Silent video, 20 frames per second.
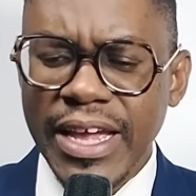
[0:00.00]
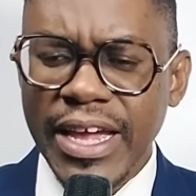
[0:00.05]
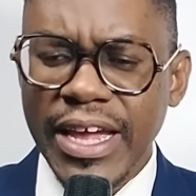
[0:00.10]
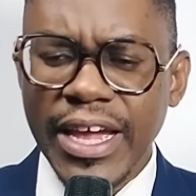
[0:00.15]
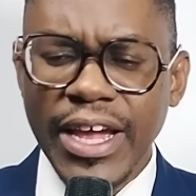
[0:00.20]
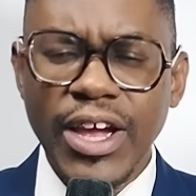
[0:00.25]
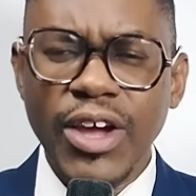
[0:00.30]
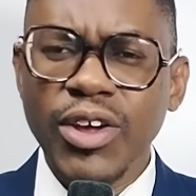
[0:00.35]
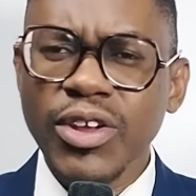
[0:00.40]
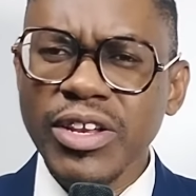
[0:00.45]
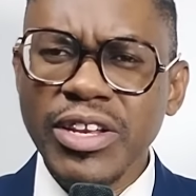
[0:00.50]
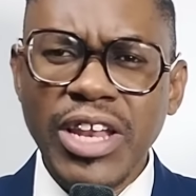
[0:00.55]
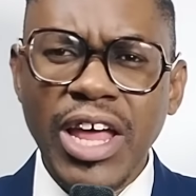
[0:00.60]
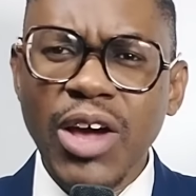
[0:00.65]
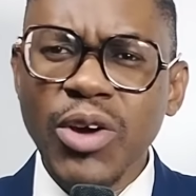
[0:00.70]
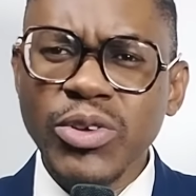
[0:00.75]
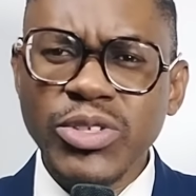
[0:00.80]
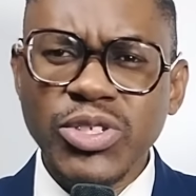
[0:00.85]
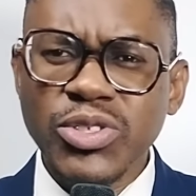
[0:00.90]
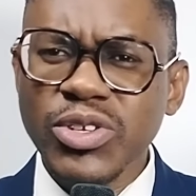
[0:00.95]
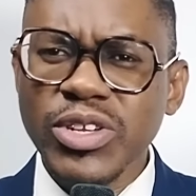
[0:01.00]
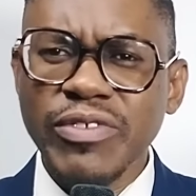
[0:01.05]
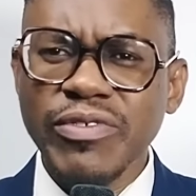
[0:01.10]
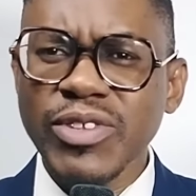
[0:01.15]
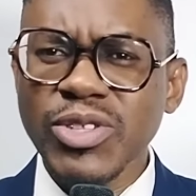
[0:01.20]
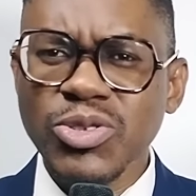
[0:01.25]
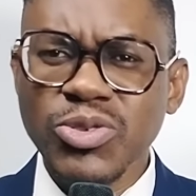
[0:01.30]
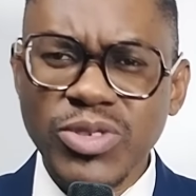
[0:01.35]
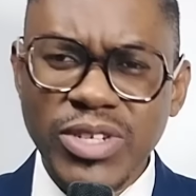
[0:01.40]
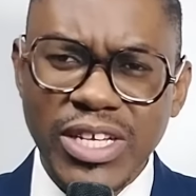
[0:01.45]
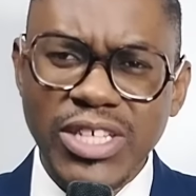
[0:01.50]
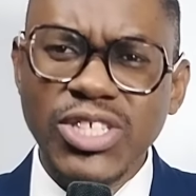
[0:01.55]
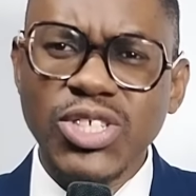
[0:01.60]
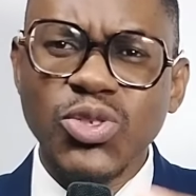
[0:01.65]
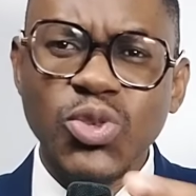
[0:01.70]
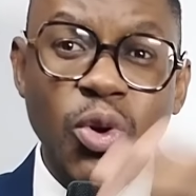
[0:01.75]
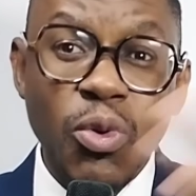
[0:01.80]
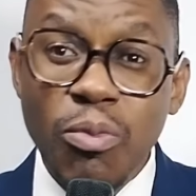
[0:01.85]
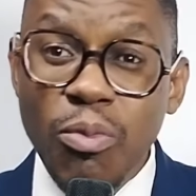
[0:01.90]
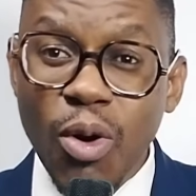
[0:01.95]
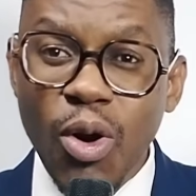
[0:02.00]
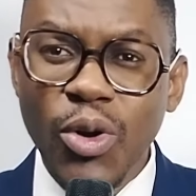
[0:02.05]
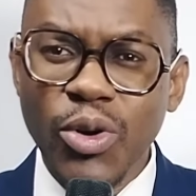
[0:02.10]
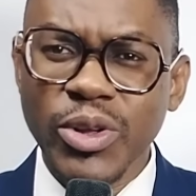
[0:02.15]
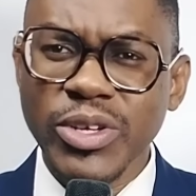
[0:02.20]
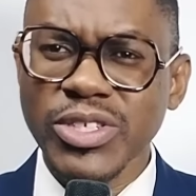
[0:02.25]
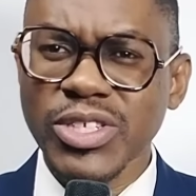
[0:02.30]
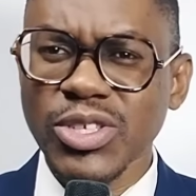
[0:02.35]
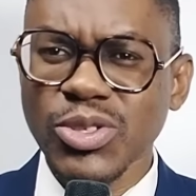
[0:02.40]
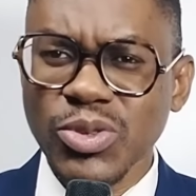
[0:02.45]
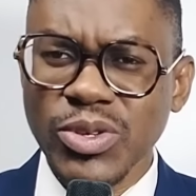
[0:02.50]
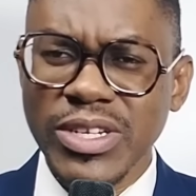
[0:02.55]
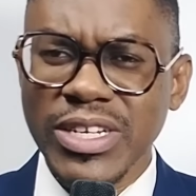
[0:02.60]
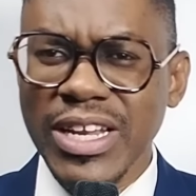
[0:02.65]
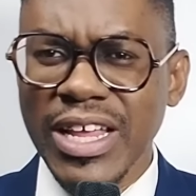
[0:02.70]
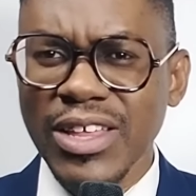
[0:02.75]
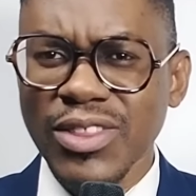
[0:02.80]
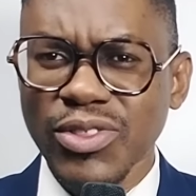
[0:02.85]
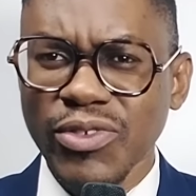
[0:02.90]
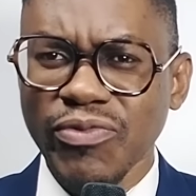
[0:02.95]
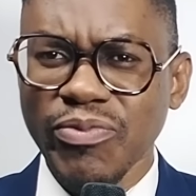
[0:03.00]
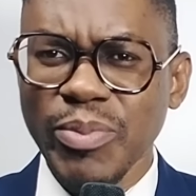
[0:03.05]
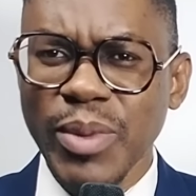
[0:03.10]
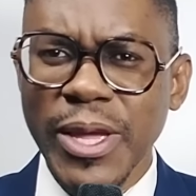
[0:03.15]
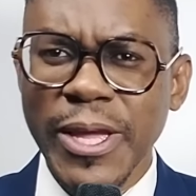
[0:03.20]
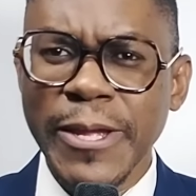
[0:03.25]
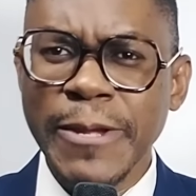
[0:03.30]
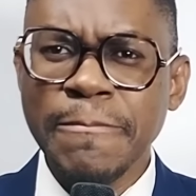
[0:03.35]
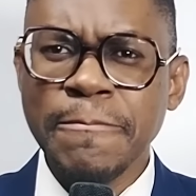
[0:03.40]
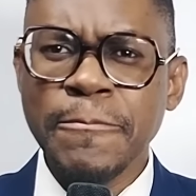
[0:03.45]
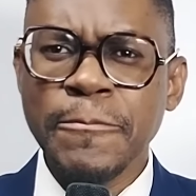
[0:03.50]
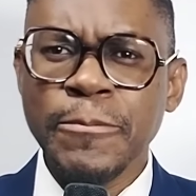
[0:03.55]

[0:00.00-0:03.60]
Now it's not even 2 days. Tomorrow is the 29th of May.